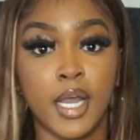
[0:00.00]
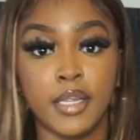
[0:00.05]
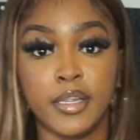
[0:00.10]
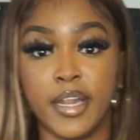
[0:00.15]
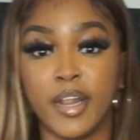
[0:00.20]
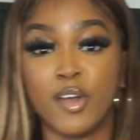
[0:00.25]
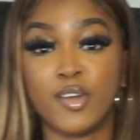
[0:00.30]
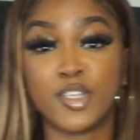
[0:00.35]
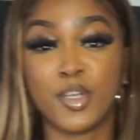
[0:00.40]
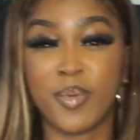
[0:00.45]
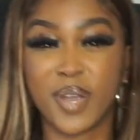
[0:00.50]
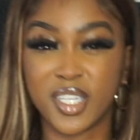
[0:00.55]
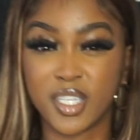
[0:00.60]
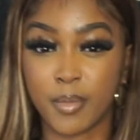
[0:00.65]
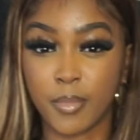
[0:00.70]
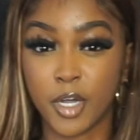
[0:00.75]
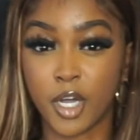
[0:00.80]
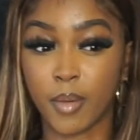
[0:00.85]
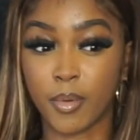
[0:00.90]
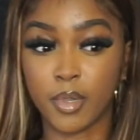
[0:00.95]
Then I also picked
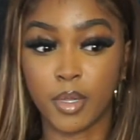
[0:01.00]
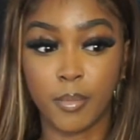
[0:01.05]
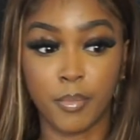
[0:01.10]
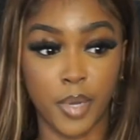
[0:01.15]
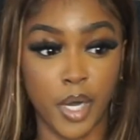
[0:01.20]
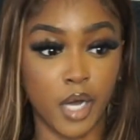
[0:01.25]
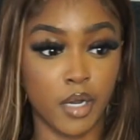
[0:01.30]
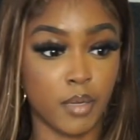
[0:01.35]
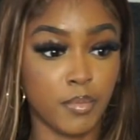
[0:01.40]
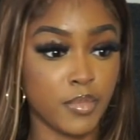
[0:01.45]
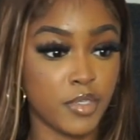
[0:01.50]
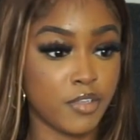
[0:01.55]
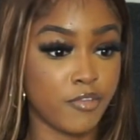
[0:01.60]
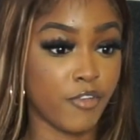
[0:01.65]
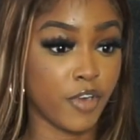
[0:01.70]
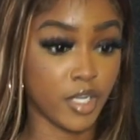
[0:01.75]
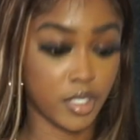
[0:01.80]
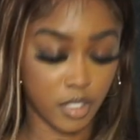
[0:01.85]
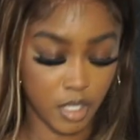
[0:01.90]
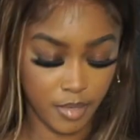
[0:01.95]
up a couple of bottoms.
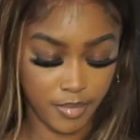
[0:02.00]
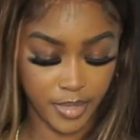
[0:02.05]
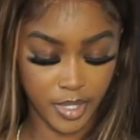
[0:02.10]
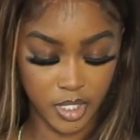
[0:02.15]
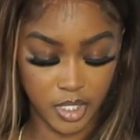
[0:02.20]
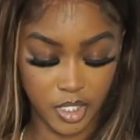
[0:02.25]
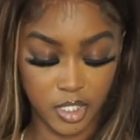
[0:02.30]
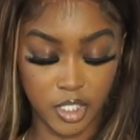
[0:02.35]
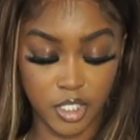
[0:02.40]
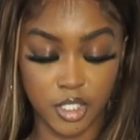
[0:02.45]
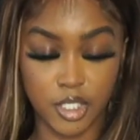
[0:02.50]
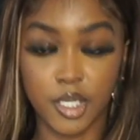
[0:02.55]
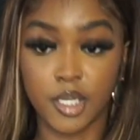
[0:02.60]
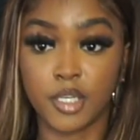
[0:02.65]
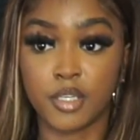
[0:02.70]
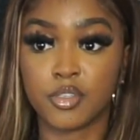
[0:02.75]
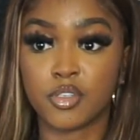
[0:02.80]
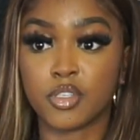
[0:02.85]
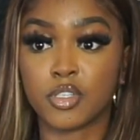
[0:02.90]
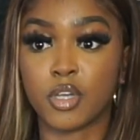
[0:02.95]
First up is this
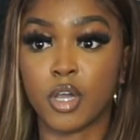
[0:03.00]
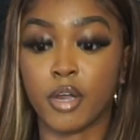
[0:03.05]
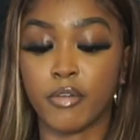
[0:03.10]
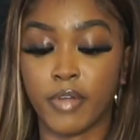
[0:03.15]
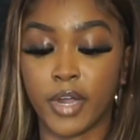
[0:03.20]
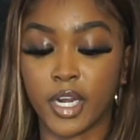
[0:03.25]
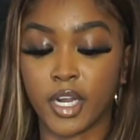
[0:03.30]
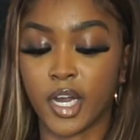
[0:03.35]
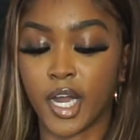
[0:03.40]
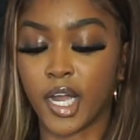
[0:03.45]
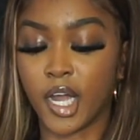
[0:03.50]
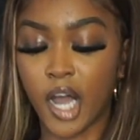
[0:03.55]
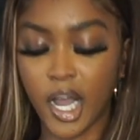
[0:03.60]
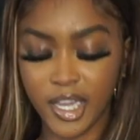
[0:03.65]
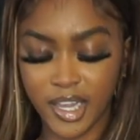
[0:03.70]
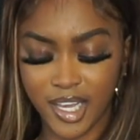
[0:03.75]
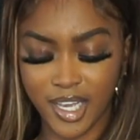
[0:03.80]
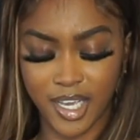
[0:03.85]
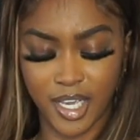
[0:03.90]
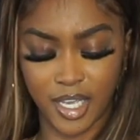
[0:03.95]
skirt right here. I
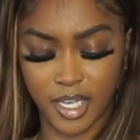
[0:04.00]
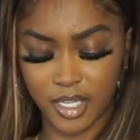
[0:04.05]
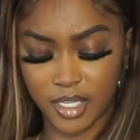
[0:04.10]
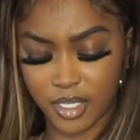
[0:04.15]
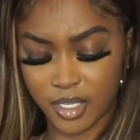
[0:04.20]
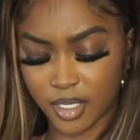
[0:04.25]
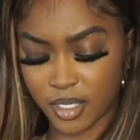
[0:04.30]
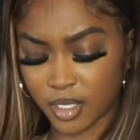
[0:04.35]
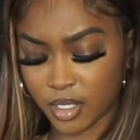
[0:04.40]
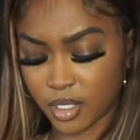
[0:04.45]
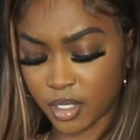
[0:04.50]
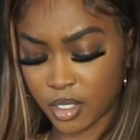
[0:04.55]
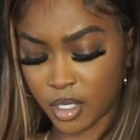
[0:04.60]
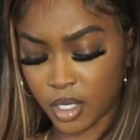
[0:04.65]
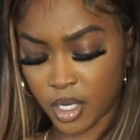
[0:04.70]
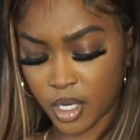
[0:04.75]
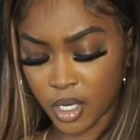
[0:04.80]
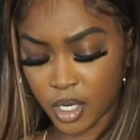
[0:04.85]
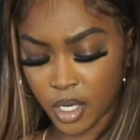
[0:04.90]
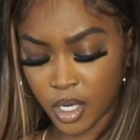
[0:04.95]
got this
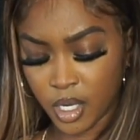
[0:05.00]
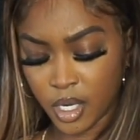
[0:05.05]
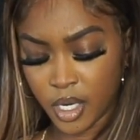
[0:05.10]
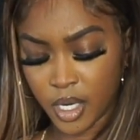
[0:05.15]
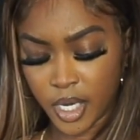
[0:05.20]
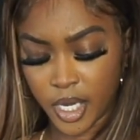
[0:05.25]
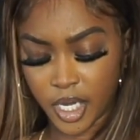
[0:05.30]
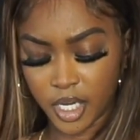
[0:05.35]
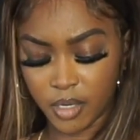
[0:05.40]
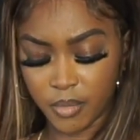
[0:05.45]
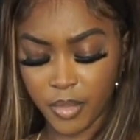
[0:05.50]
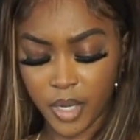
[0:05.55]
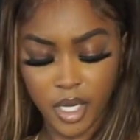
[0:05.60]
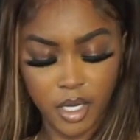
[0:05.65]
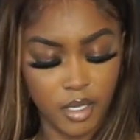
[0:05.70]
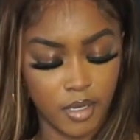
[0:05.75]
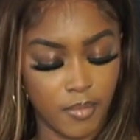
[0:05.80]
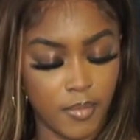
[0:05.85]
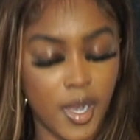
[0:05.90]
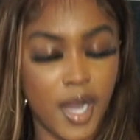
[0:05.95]
in a
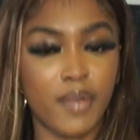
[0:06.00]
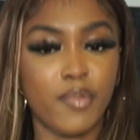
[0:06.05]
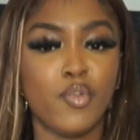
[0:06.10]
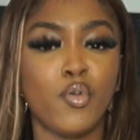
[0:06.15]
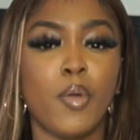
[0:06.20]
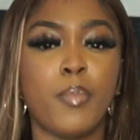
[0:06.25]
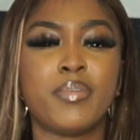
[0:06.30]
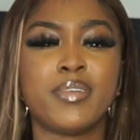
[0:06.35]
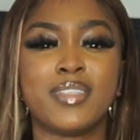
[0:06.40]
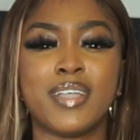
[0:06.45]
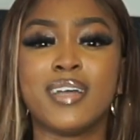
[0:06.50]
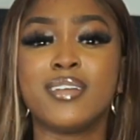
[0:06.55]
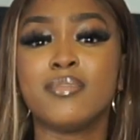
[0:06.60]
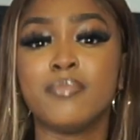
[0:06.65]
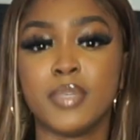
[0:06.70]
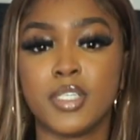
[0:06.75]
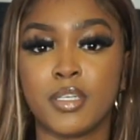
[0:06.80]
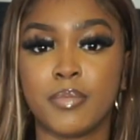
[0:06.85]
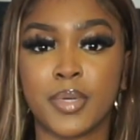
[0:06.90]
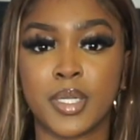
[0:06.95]
medium. I don't know what possessed
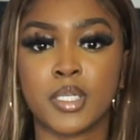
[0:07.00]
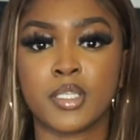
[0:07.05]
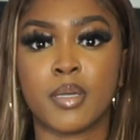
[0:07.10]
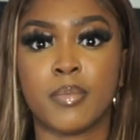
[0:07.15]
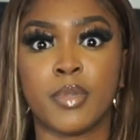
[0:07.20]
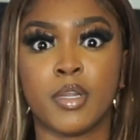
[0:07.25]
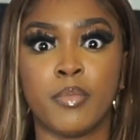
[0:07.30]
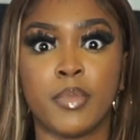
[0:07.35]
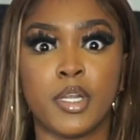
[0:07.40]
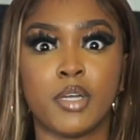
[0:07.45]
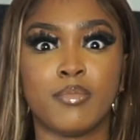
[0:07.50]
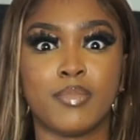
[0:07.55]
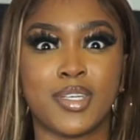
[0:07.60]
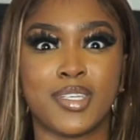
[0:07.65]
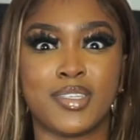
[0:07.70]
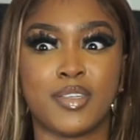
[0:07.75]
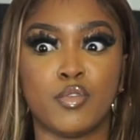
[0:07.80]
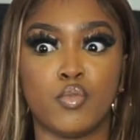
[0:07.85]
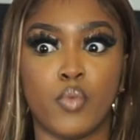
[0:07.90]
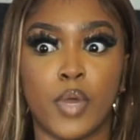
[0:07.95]
me to pick this up in a medium
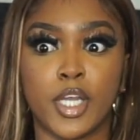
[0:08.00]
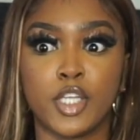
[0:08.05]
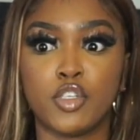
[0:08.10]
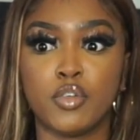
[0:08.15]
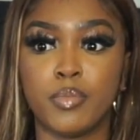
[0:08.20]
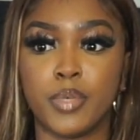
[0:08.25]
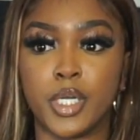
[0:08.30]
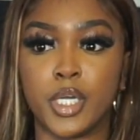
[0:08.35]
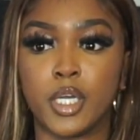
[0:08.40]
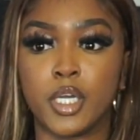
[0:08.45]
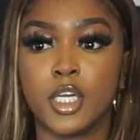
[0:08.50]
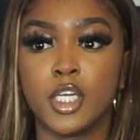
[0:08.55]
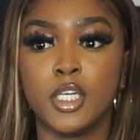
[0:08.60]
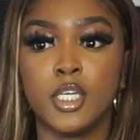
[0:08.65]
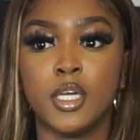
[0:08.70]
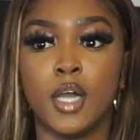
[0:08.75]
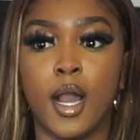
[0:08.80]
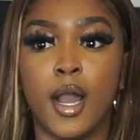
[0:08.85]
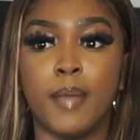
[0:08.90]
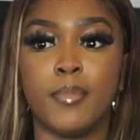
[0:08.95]
because it's way too big.
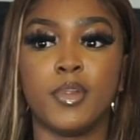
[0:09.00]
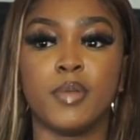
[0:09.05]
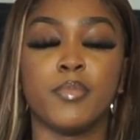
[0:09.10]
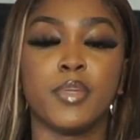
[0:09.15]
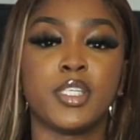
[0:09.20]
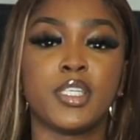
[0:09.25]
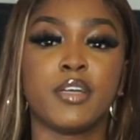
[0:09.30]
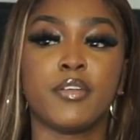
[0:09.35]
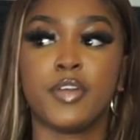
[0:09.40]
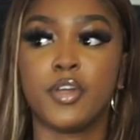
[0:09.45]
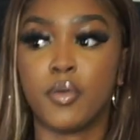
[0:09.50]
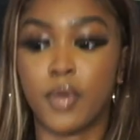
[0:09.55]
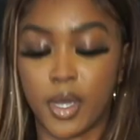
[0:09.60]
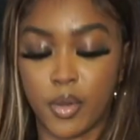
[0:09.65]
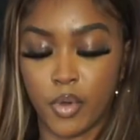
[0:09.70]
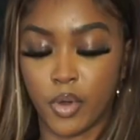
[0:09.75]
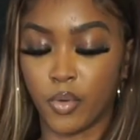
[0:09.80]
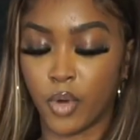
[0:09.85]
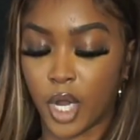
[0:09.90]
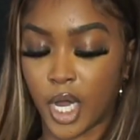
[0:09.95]
Um, the material, I
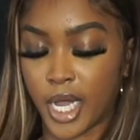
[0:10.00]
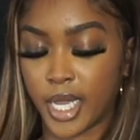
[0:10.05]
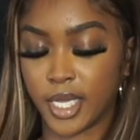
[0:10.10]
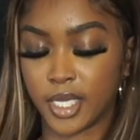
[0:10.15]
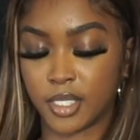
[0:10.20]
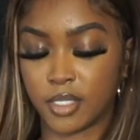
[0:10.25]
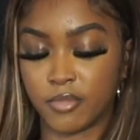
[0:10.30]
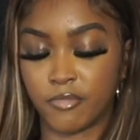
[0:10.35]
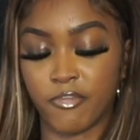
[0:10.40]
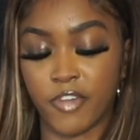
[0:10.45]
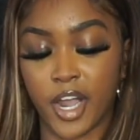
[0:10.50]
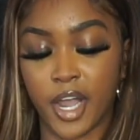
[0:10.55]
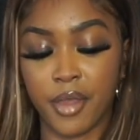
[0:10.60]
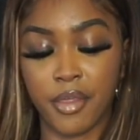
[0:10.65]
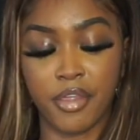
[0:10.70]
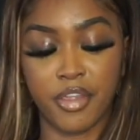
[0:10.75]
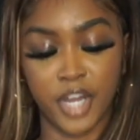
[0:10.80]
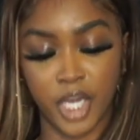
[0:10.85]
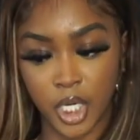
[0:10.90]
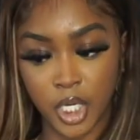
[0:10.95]
won't lie, is very
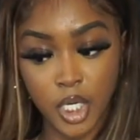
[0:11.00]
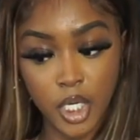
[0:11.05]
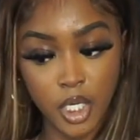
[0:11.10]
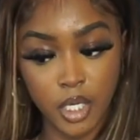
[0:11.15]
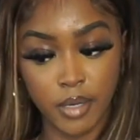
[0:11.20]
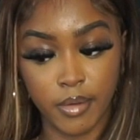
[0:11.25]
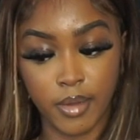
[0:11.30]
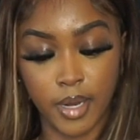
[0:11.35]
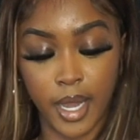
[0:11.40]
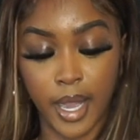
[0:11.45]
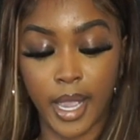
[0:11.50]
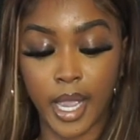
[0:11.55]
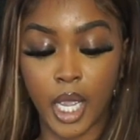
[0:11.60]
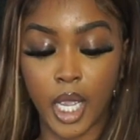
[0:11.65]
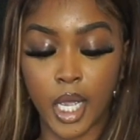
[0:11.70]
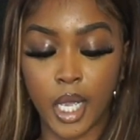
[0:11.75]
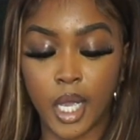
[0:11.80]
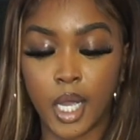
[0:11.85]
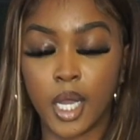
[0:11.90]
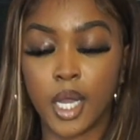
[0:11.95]
thin. Like,
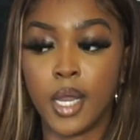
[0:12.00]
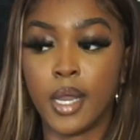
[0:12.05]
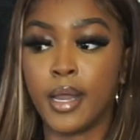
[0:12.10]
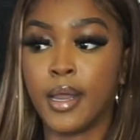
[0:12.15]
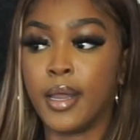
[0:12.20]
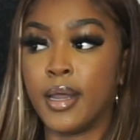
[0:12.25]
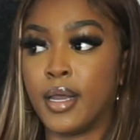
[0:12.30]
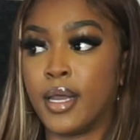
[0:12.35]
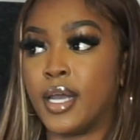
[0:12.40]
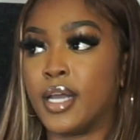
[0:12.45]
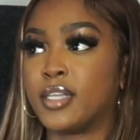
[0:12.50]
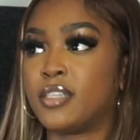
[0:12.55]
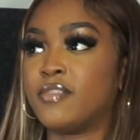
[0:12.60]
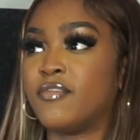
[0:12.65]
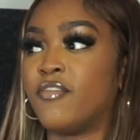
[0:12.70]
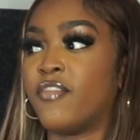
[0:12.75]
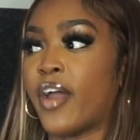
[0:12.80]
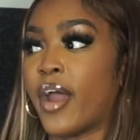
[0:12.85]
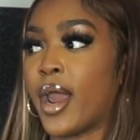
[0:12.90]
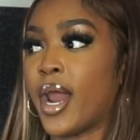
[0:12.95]
it's
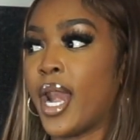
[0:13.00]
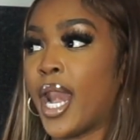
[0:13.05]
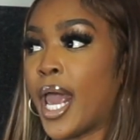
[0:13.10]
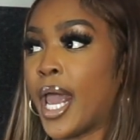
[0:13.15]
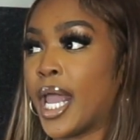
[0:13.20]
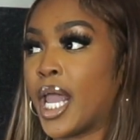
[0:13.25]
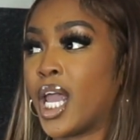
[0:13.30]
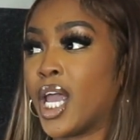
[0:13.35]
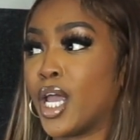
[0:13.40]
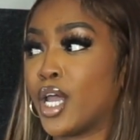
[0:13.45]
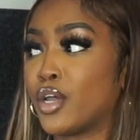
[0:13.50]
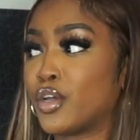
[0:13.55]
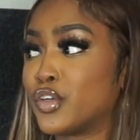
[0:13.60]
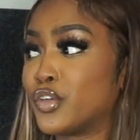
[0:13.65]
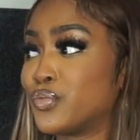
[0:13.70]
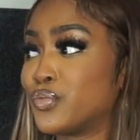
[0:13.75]
very, like,